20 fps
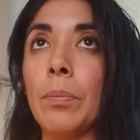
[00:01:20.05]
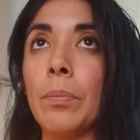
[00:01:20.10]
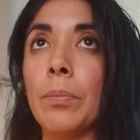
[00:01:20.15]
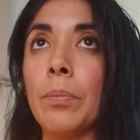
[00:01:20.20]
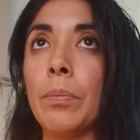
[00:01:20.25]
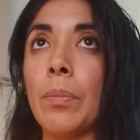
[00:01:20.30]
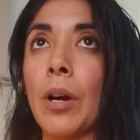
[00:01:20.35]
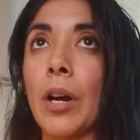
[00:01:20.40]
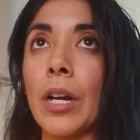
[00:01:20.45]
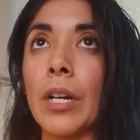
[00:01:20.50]

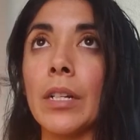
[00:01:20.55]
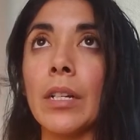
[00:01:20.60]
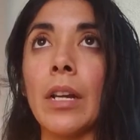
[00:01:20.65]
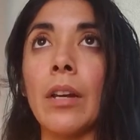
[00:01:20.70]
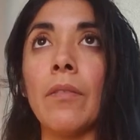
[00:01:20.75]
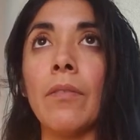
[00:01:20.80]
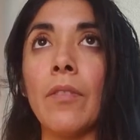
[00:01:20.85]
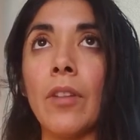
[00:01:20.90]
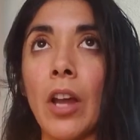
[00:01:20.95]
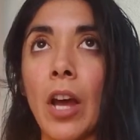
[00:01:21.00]
part
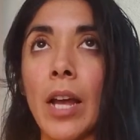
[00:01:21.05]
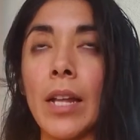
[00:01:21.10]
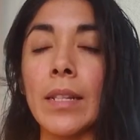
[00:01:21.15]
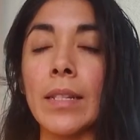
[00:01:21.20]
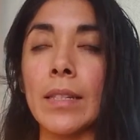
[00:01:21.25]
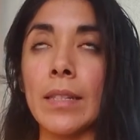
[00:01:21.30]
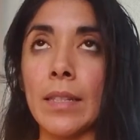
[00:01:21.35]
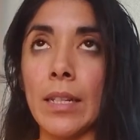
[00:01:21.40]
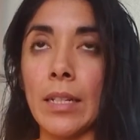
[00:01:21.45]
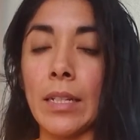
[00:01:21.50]
of not
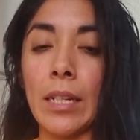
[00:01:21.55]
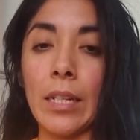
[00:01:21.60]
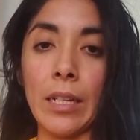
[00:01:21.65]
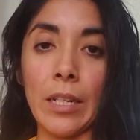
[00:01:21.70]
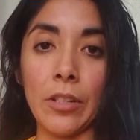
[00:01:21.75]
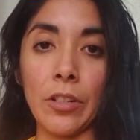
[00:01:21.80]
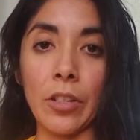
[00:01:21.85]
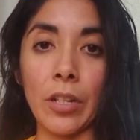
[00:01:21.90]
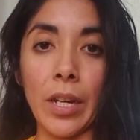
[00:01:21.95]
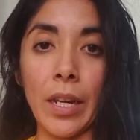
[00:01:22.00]
sinning
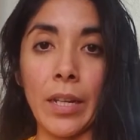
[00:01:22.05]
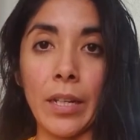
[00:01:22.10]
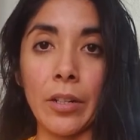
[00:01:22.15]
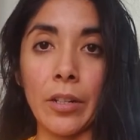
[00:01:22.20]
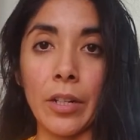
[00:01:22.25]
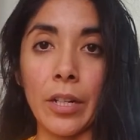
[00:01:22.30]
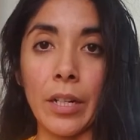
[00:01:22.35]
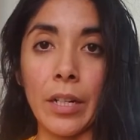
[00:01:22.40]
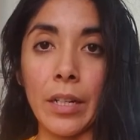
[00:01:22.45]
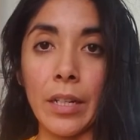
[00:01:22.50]
in your
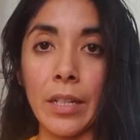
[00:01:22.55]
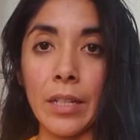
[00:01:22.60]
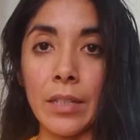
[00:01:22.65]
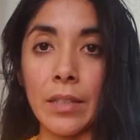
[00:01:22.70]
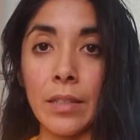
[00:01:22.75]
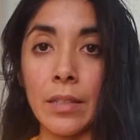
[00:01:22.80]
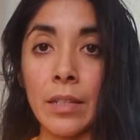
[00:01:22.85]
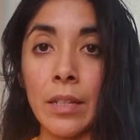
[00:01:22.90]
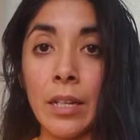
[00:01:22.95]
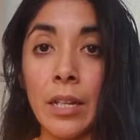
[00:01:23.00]
anger is
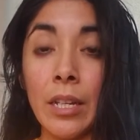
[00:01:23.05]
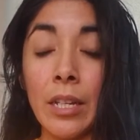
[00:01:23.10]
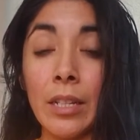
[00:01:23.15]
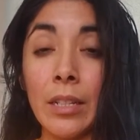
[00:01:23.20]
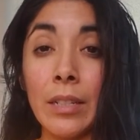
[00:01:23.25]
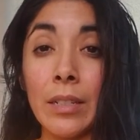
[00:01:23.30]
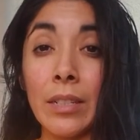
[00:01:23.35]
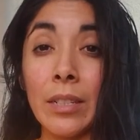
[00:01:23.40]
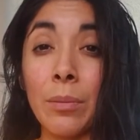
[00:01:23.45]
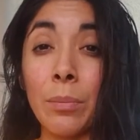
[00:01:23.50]

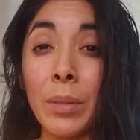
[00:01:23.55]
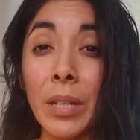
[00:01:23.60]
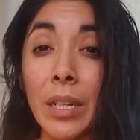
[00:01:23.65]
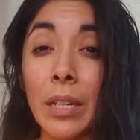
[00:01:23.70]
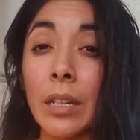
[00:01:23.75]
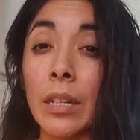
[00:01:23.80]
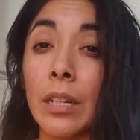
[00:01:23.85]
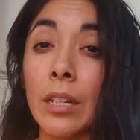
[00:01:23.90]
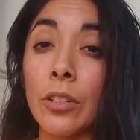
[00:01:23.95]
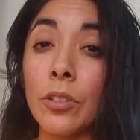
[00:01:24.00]
to be
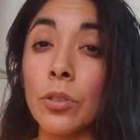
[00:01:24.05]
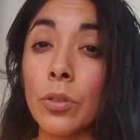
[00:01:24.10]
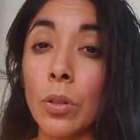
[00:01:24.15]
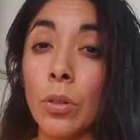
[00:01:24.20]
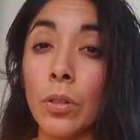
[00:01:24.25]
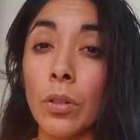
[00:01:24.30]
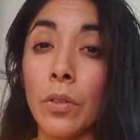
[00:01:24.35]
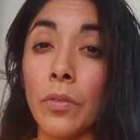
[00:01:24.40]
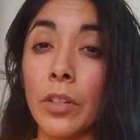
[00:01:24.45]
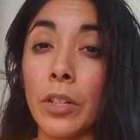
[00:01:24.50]
in
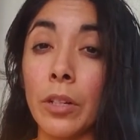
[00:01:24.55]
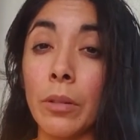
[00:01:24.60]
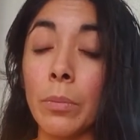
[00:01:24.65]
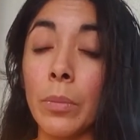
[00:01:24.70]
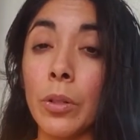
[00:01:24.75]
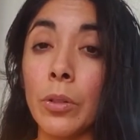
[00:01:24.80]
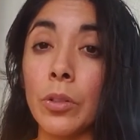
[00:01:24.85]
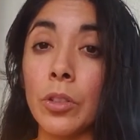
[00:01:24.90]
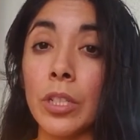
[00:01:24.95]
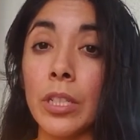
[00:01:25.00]
control of your
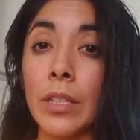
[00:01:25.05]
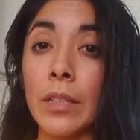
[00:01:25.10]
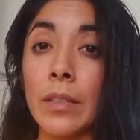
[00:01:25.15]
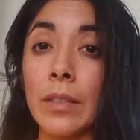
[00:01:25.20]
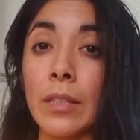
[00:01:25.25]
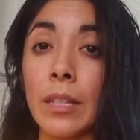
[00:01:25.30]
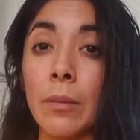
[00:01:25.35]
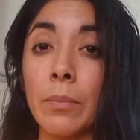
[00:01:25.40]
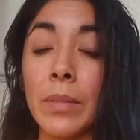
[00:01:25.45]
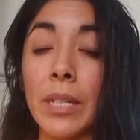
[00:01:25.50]
emotions.
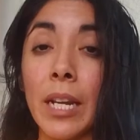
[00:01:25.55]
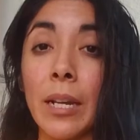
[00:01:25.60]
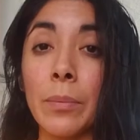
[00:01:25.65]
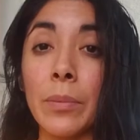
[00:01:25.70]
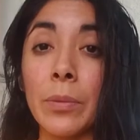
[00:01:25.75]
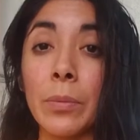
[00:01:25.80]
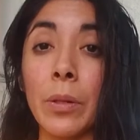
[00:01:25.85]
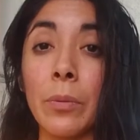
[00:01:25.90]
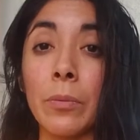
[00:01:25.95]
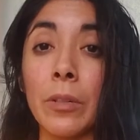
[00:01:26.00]

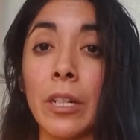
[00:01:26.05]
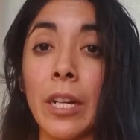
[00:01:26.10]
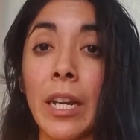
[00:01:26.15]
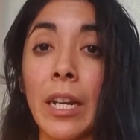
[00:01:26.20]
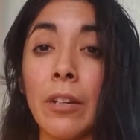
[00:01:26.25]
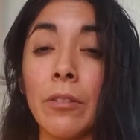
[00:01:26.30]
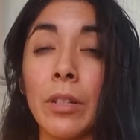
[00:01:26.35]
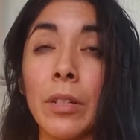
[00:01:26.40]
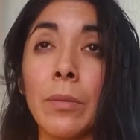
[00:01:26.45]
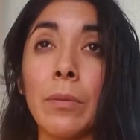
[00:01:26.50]
Sometimes when we're
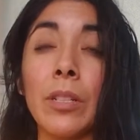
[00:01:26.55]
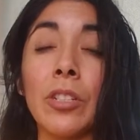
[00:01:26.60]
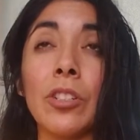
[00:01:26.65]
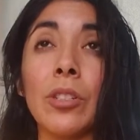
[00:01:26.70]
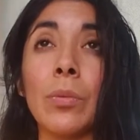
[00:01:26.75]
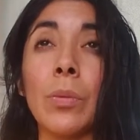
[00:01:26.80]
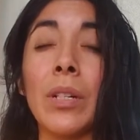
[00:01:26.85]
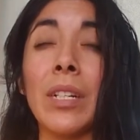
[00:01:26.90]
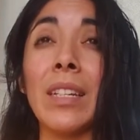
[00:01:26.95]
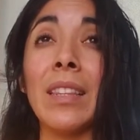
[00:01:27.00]
angry, we
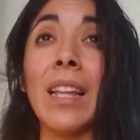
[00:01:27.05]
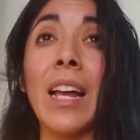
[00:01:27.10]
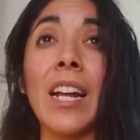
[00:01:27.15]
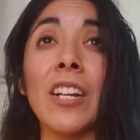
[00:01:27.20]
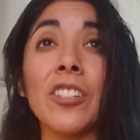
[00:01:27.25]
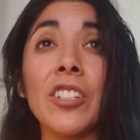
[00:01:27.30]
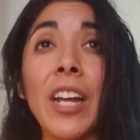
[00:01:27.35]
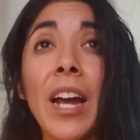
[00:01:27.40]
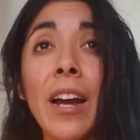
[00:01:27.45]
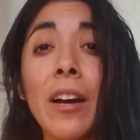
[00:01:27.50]
just want to
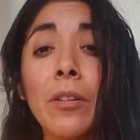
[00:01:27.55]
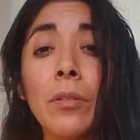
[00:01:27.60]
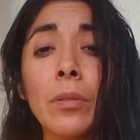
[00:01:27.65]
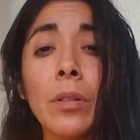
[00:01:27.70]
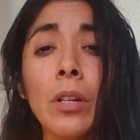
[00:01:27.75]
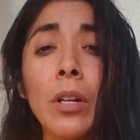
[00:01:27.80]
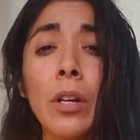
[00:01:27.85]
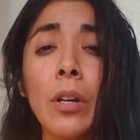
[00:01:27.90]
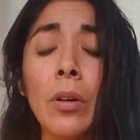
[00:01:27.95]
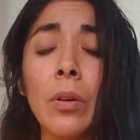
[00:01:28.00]
lash
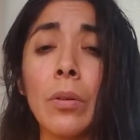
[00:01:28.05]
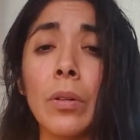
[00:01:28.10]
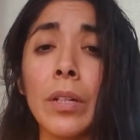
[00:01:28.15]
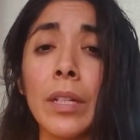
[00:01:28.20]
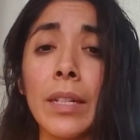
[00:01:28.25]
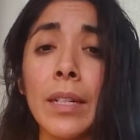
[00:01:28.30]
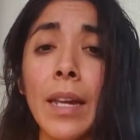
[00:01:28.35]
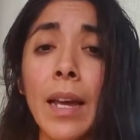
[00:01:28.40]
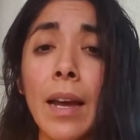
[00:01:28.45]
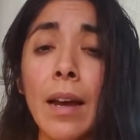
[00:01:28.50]
out or
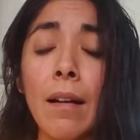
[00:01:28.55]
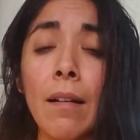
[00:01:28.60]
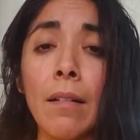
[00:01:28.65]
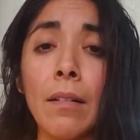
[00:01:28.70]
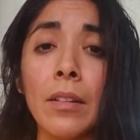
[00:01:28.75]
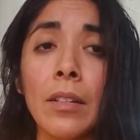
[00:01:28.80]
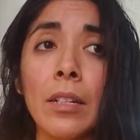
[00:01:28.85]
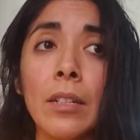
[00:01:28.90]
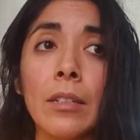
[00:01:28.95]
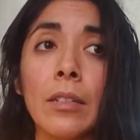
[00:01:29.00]

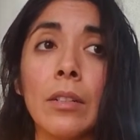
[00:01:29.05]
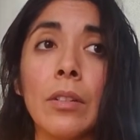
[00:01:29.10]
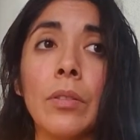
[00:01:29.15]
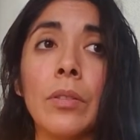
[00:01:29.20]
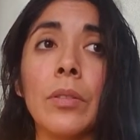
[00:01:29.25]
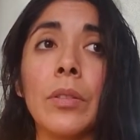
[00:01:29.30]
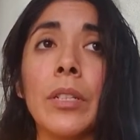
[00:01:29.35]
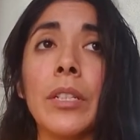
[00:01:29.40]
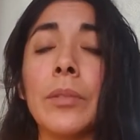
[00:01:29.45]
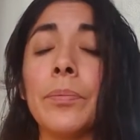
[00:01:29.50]
yell
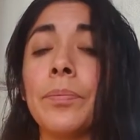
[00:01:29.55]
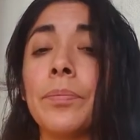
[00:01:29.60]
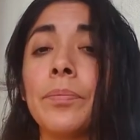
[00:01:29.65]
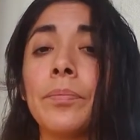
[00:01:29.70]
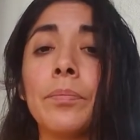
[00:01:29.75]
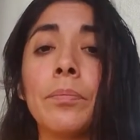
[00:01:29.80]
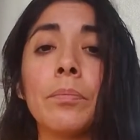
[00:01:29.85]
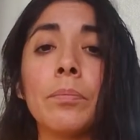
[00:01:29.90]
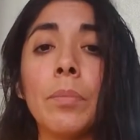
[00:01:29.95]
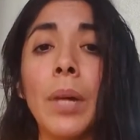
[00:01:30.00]
or
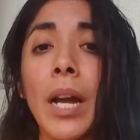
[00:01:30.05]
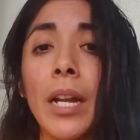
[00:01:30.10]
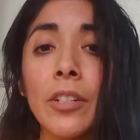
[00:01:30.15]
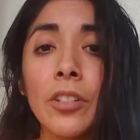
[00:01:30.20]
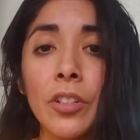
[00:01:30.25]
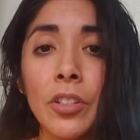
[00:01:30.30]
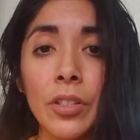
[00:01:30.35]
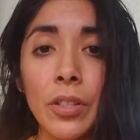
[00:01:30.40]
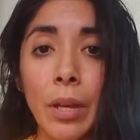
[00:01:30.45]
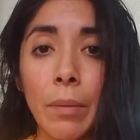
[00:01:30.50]

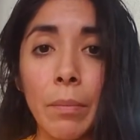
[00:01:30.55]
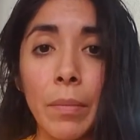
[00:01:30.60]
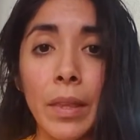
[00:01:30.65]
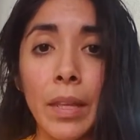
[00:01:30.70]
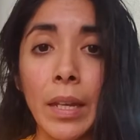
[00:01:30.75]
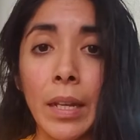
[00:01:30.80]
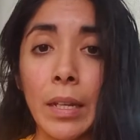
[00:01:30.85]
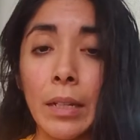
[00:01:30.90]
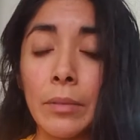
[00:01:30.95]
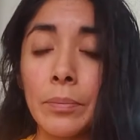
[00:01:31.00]
punch
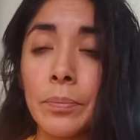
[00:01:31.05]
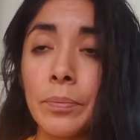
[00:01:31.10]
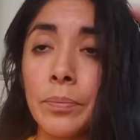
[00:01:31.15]
something.